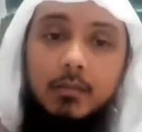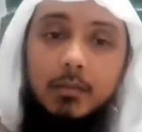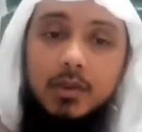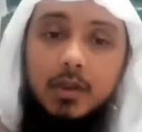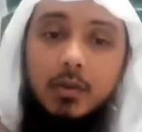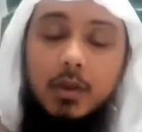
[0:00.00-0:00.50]

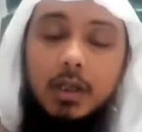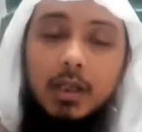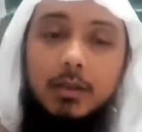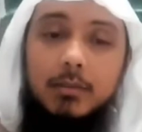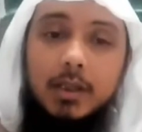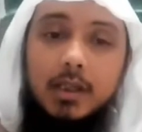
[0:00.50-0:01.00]
May
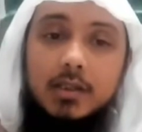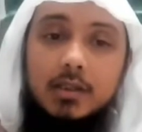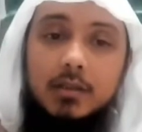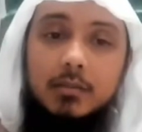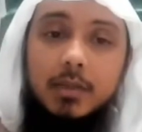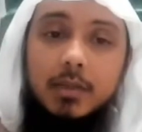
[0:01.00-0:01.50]
Allah make
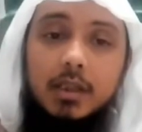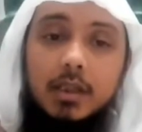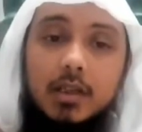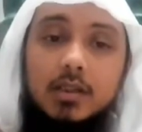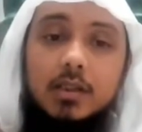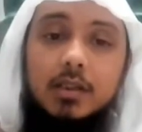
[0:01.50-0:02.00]

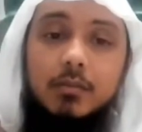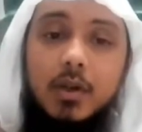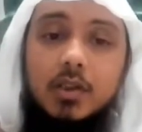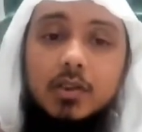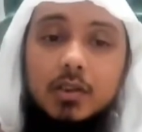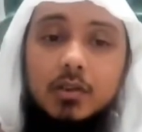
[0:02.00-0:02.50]
us
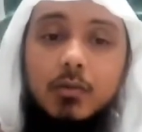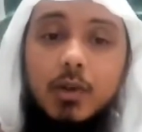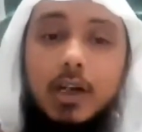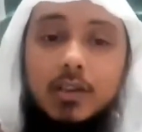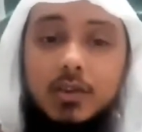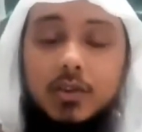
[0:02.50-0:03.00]
amongst the
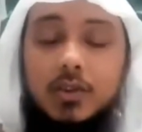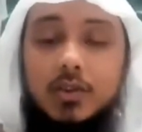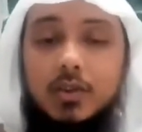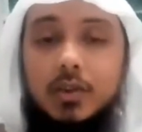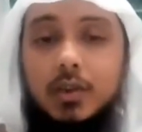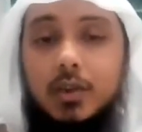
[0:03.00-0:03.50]

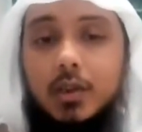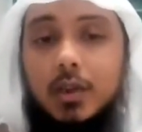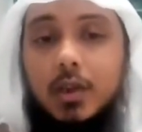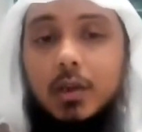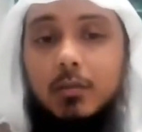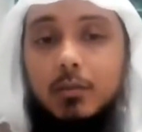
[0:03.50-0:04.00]
righteous
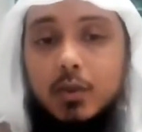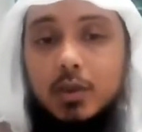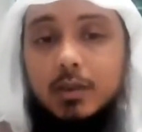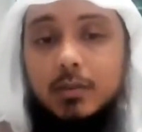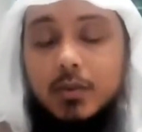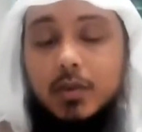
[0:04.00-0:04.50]

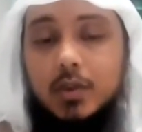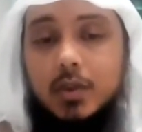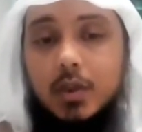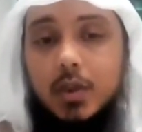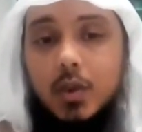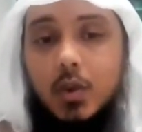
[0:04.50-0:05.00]

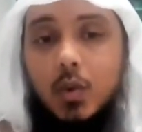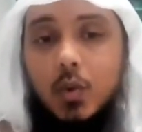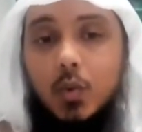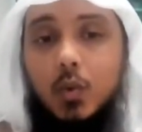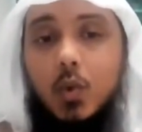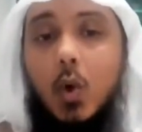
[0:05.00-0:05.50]
Muslims
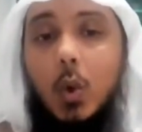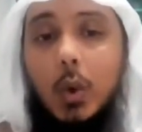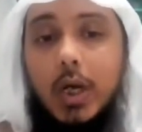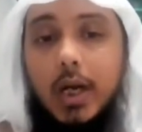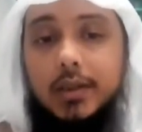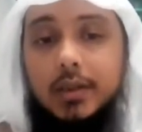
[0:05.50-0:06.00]
who
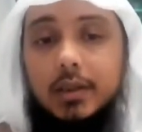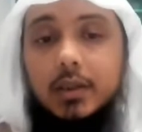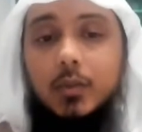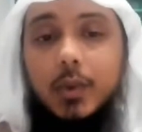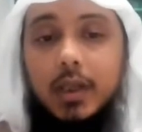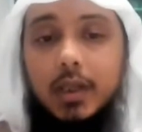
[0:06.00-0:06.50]

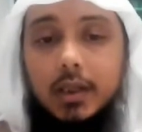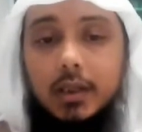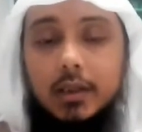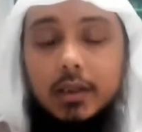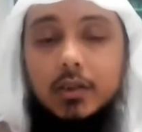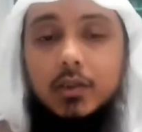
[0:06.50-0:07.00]
wholeheartedly,
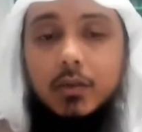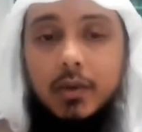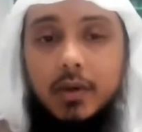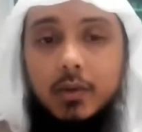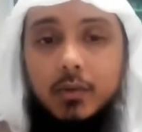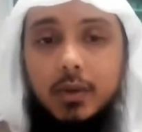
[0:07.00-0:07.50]
willingly
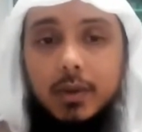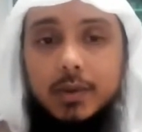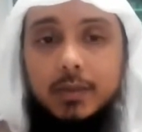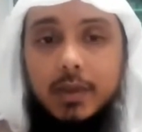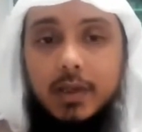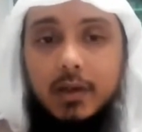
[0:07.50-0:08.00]
surrender to Allah
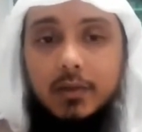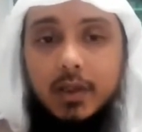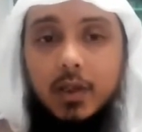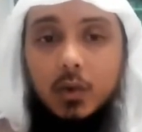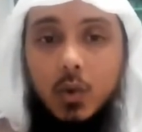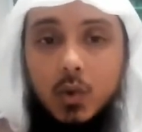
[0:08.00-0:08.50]
subhanahu wa
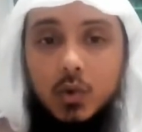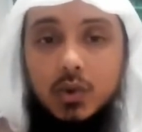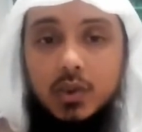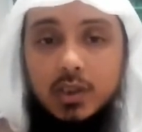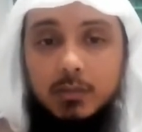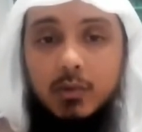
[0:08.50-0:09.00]
ta'ala,
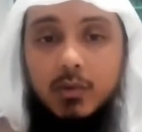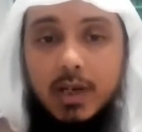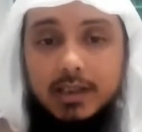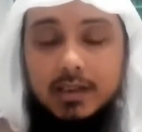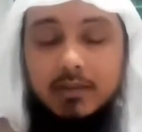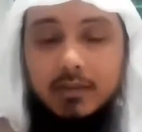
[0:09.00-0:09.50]
consciously,
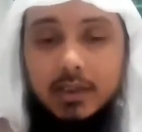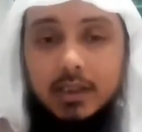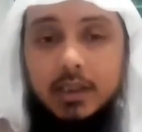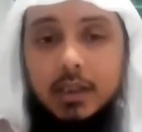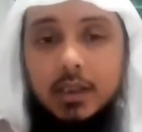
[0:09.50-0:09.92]
proactively,